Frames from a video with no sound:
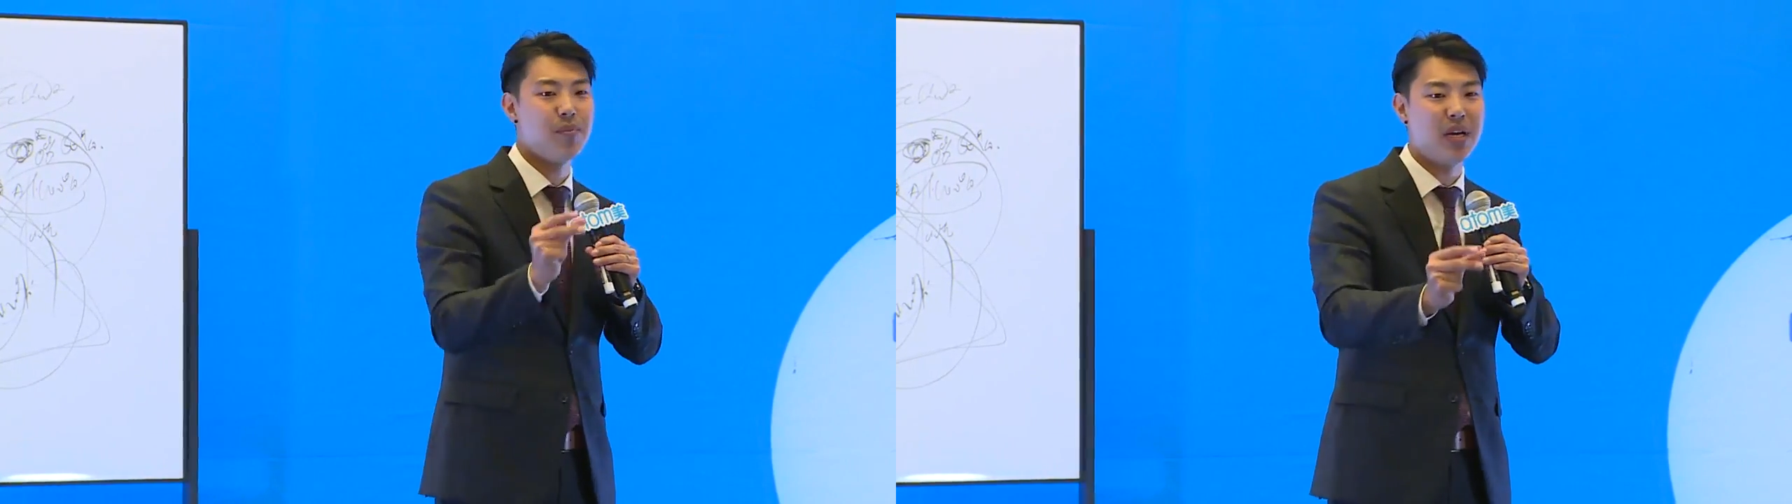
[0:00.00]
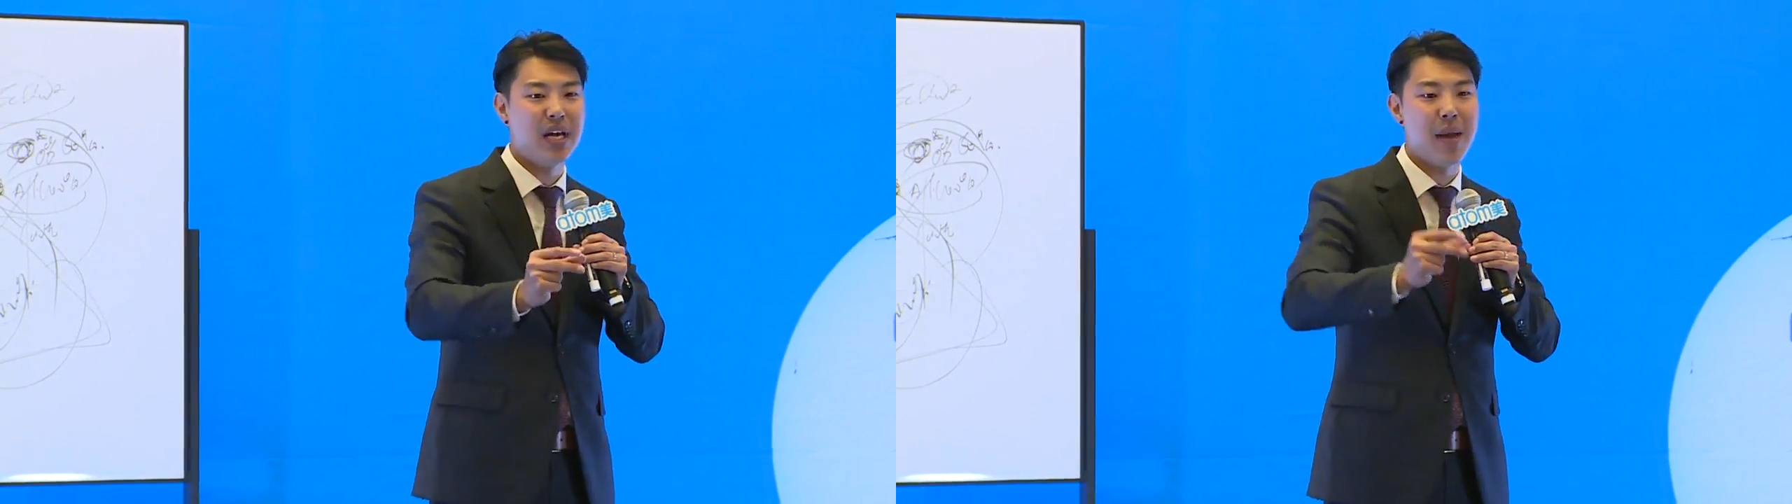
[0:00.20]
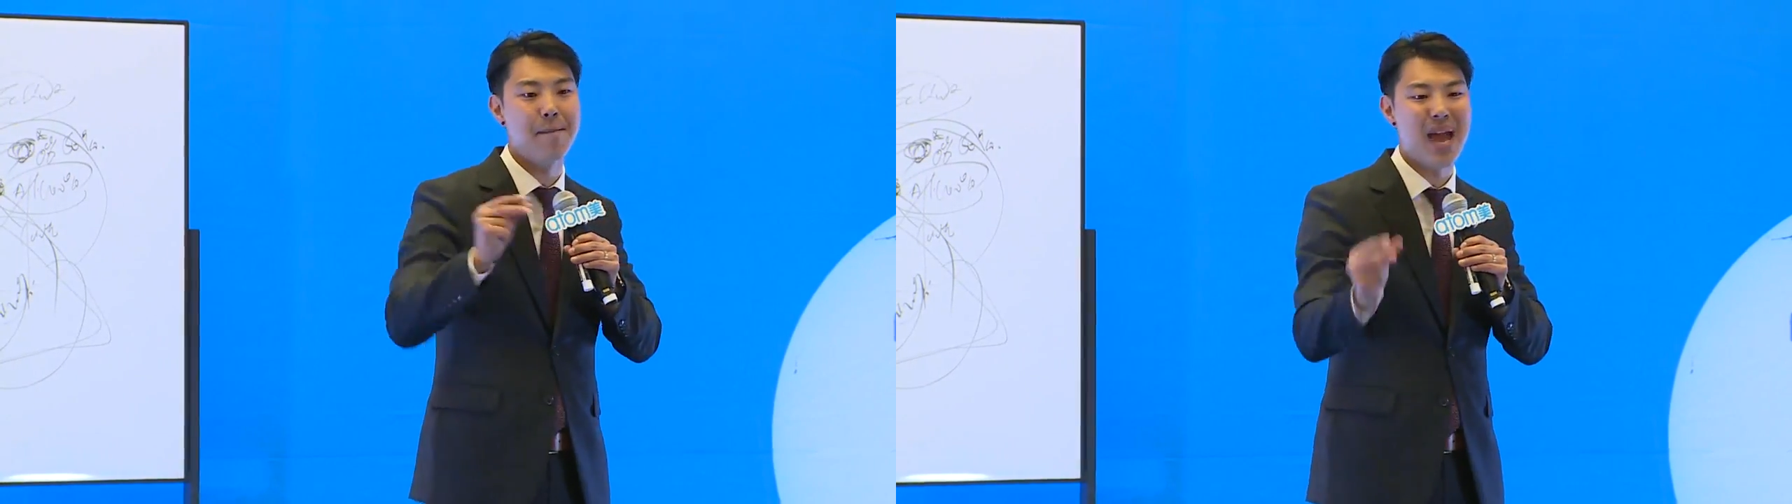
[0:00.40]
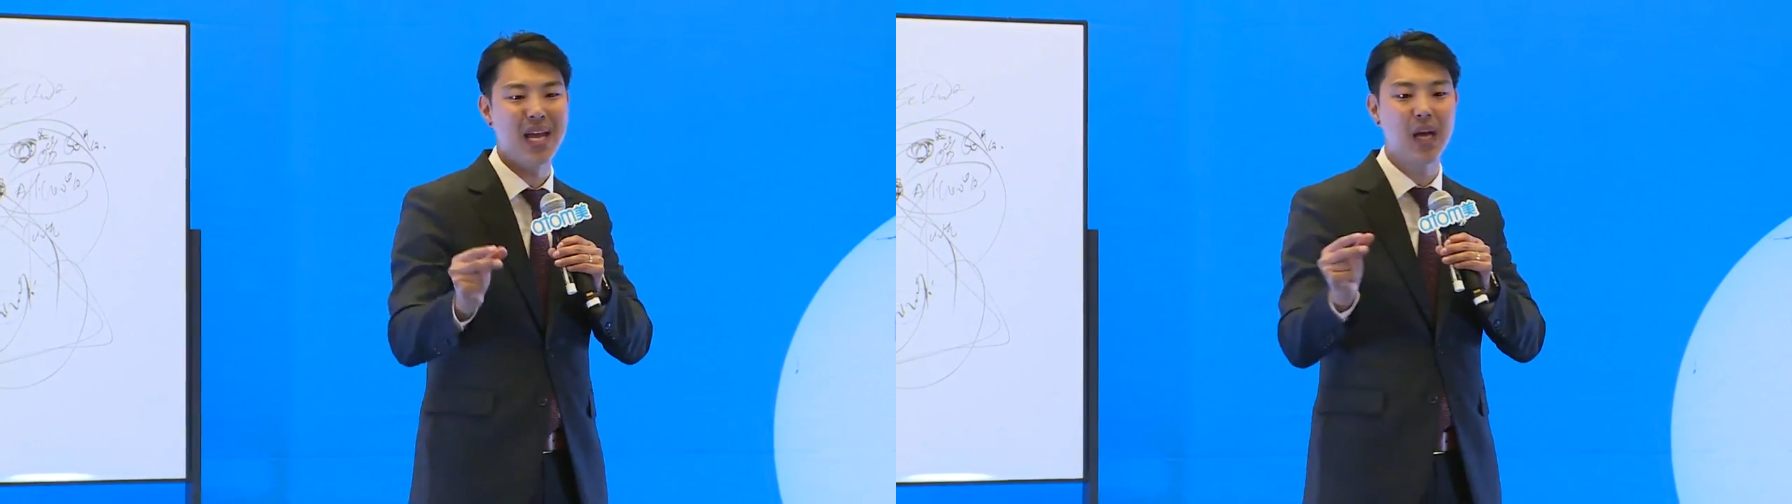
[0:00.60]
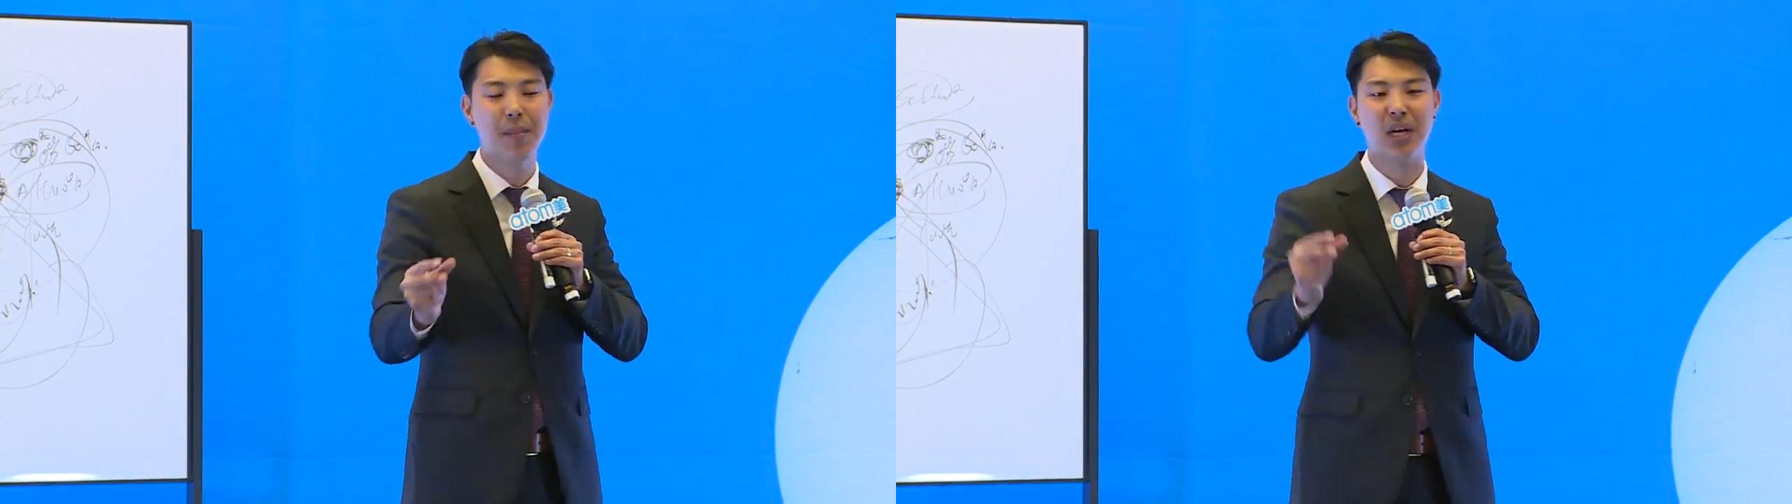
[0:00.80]
money and
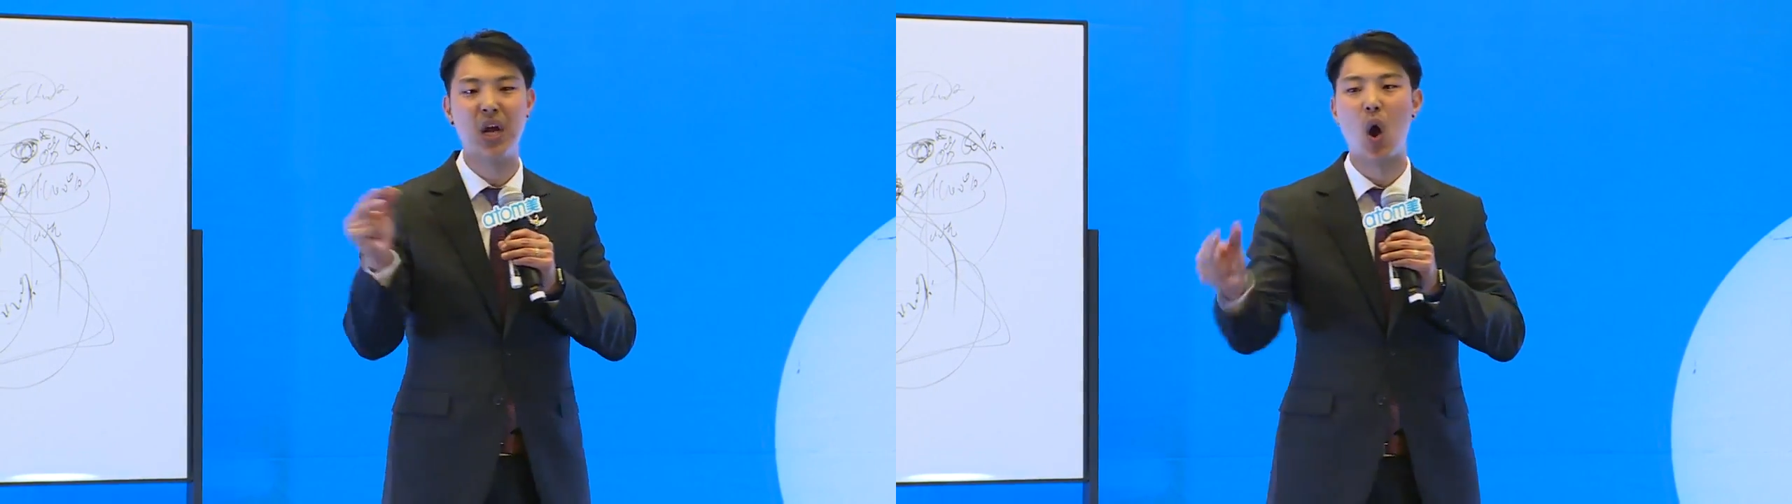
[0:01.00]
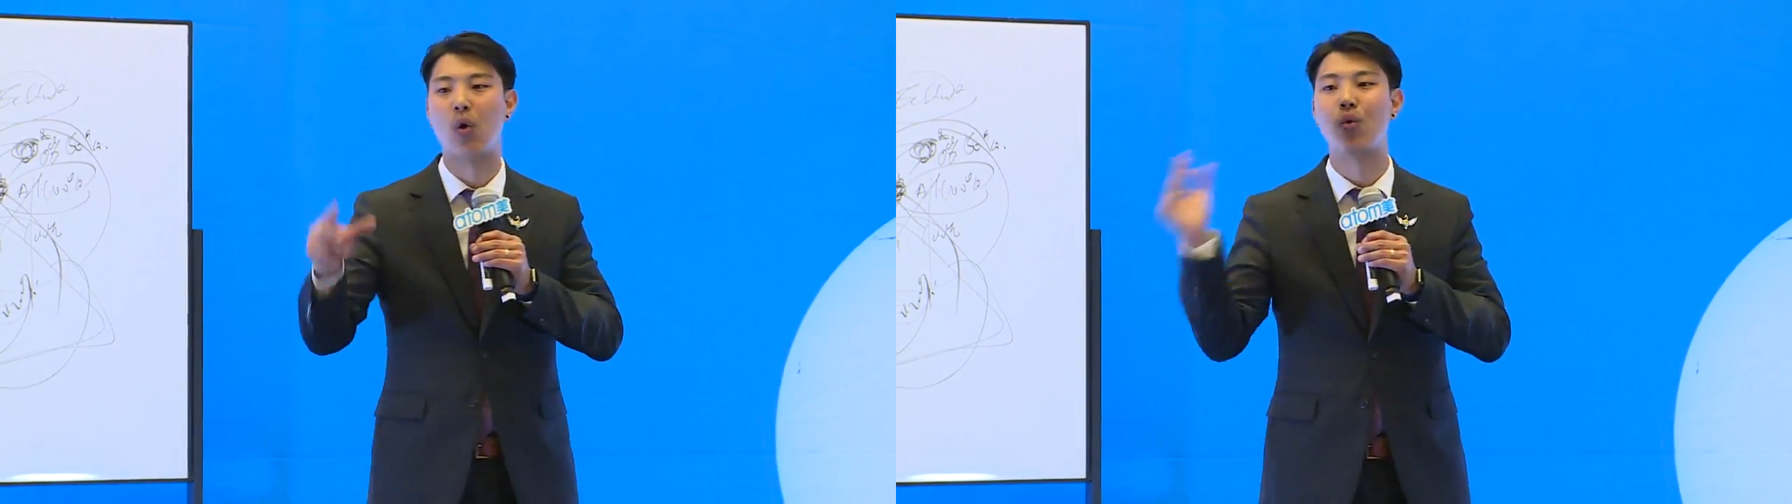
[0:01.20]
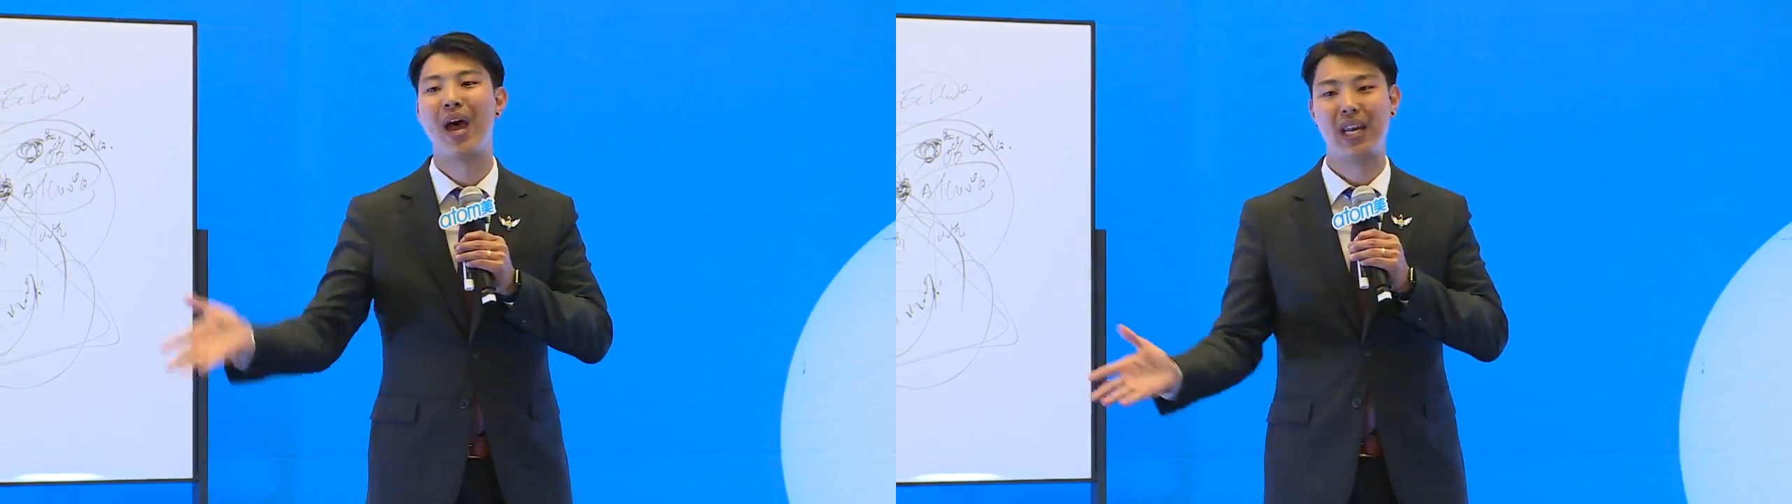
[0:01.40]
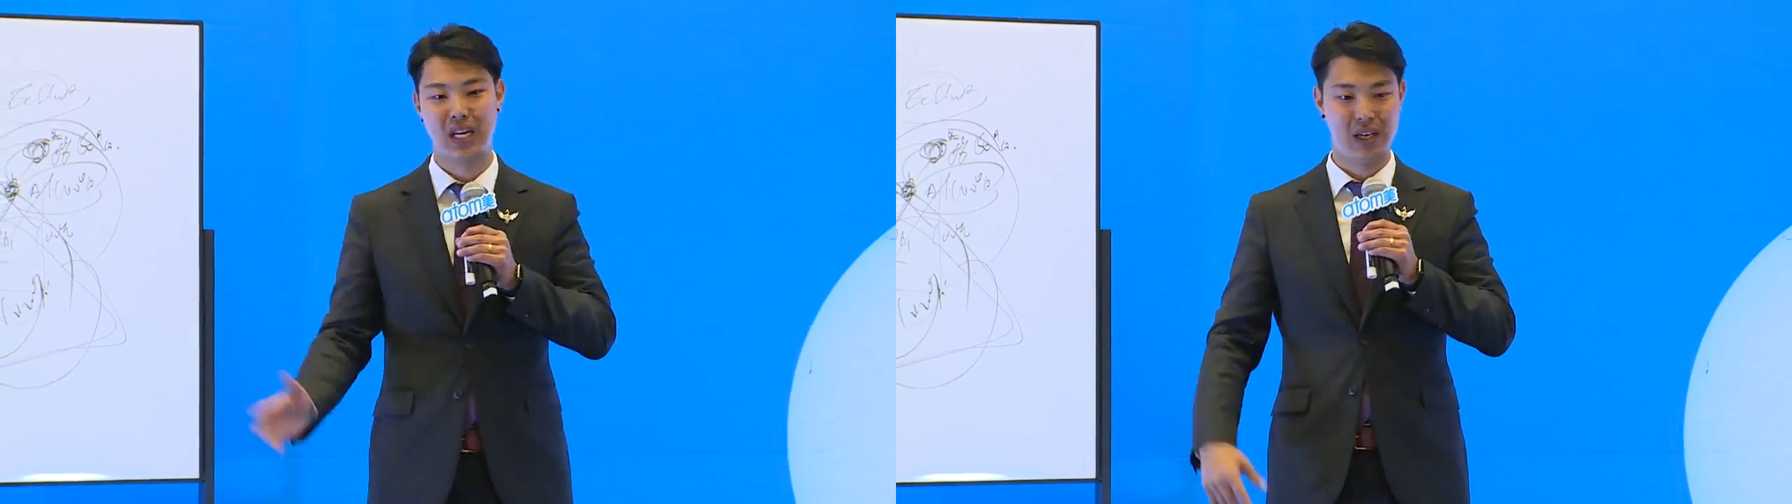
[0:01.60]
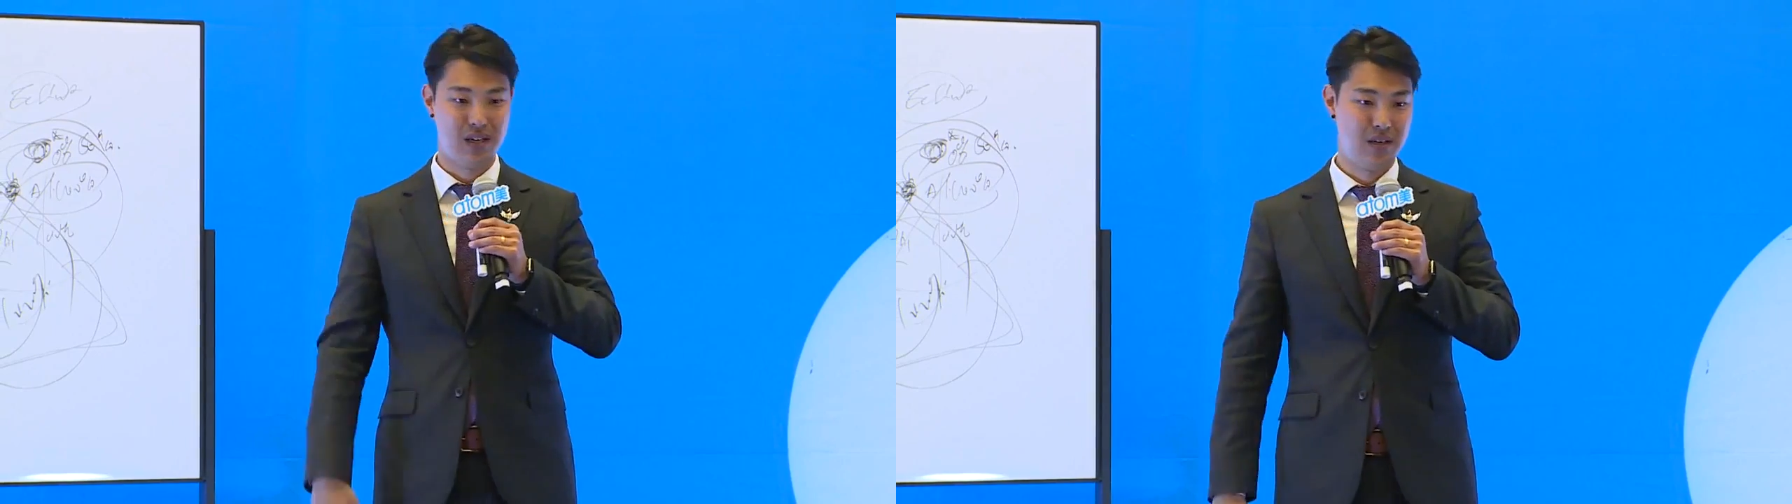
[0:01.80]
making money already.